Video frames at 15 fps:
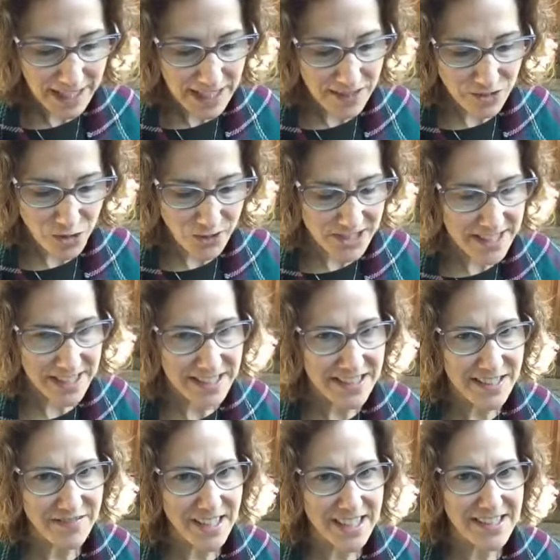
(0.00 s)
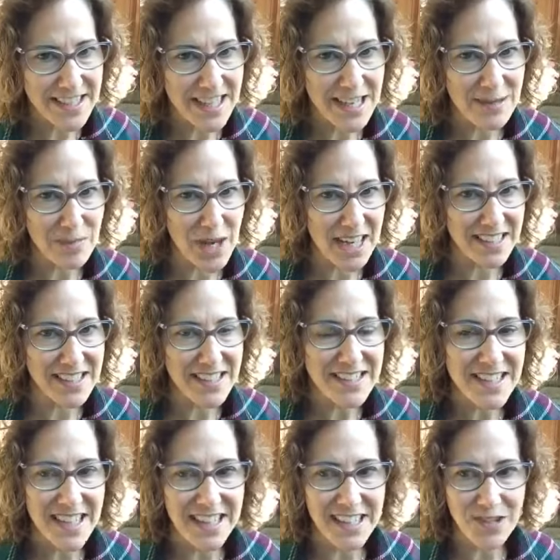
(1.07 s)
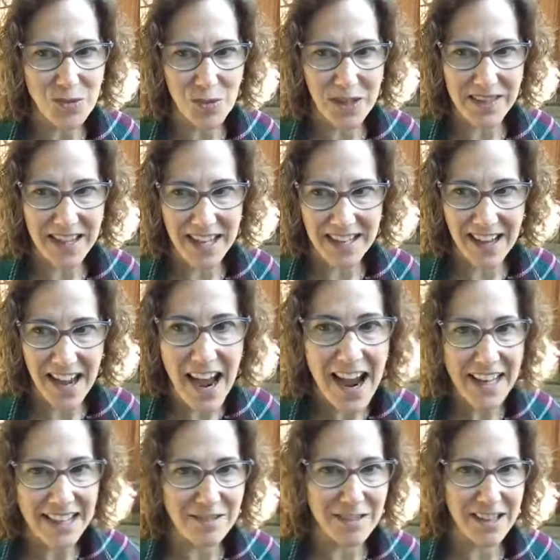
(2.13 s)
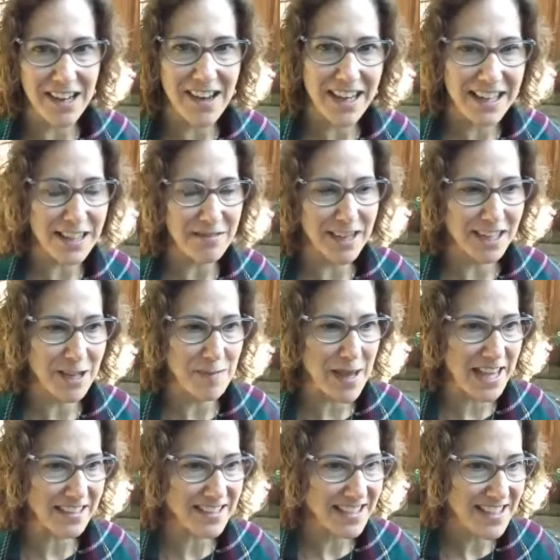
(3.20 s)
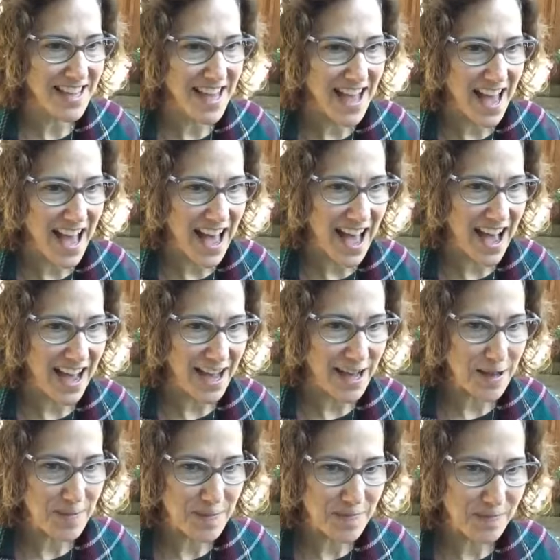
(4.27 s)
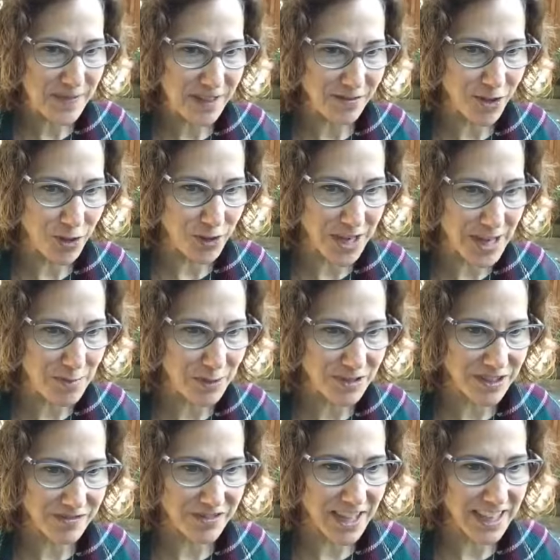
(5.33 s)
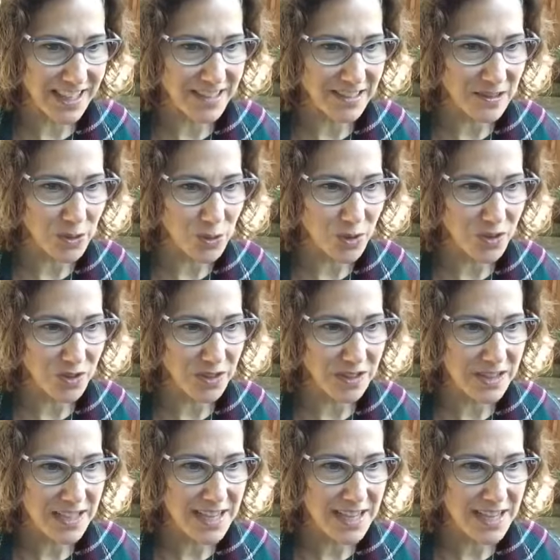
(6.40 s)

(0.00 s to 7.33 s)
So it's a fascinating practice, and it's one that I highly recommend. If you are able to find a local